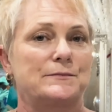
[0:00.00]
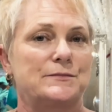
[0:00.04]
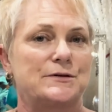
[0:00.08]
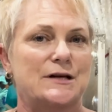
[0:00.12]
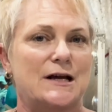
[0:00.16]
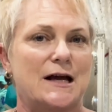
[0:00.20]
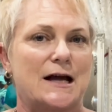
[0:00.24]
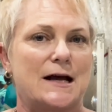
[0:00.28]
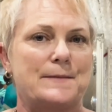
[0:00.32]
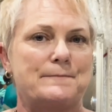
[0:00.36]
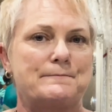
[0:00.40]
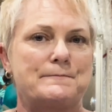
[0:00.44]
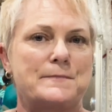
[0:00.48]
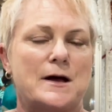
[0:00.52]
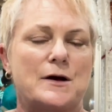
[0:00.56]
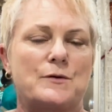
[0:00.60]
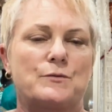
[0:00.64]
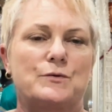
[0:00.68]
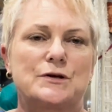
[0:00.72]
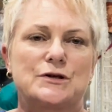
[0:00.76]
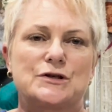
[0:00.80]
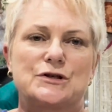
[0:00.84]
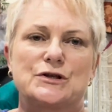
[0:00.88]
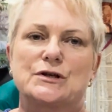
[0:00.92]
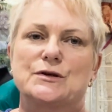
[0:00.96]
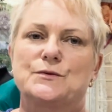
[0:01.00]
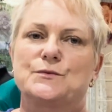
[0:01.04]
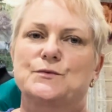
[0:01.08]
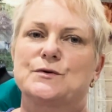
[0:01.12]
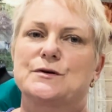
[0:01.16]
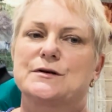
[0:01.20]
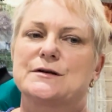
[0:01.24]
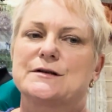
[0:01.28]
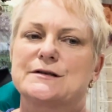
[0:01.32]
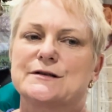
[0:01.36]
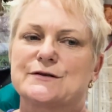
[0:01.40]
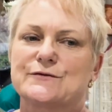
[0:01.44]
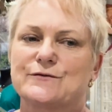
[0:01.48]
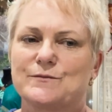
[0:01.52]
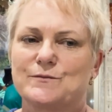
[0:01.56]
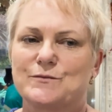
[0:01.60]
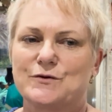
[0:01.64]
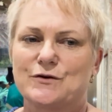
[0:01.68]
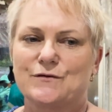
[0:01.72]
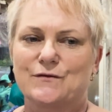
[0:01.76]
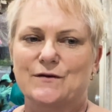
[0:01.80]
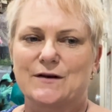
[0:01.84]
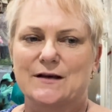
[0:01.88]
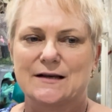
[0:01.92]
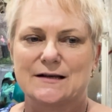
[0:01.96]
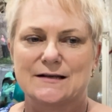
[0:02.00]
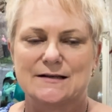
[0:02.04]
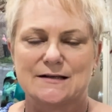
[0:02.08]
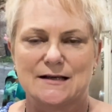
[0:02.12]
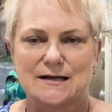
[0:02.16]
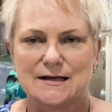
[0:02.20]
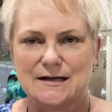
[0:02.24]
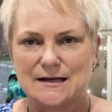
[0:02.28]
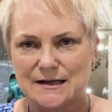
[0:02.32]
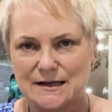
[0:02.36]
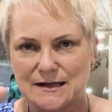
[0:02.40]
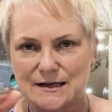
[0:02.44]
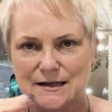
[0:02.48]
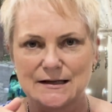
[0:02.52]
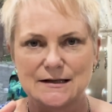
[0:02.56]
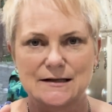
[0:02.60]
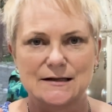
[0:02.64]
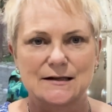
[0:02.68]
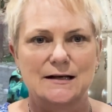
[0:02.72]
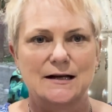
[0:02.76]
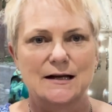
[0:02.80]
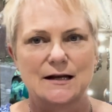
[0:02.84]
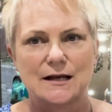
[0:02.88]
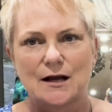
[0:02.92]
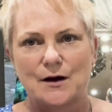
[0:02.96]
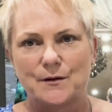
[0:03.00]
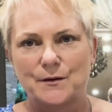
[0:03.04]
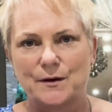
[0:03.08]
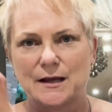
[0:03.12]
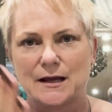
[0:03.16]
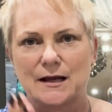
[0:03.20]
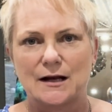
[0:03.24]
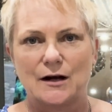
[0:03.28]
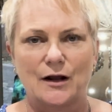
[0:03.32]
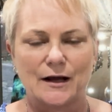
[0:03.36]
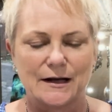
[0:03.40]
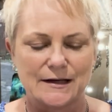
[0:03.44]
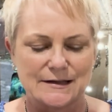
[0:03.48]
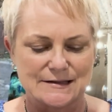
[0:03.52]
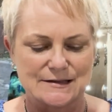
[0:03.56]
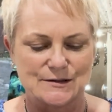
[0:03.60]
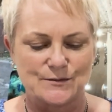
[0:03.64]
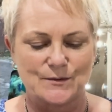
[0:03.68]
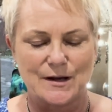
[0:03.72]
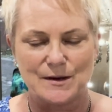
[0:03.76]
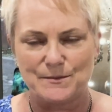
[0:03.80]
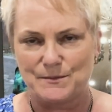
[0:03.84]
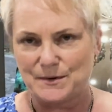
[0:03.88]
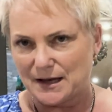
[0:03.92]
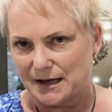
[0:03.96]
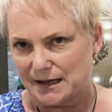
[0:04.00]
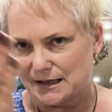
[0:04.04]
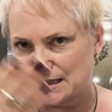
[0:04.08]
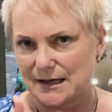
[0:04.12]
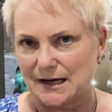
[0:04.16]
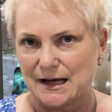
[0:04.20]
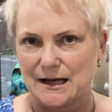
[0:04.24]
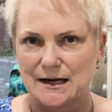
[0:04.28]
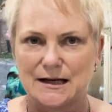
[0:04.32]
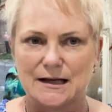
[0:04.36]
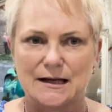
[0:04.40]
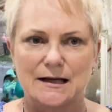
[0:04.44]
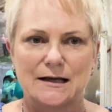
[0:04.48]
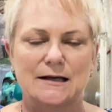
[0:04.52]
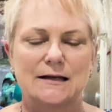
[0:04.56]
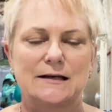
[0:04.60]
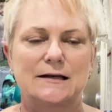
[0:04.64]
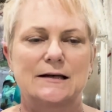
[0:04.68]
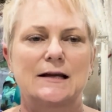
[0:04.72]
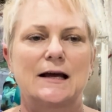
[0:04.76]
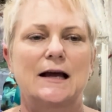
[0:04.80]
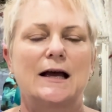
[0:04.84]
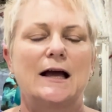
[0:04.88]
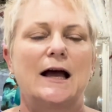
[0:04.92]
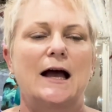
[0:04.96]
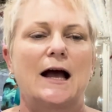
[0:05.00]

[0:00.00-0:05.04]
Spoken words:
tum, which was removing in, going like a sway back, cutting in,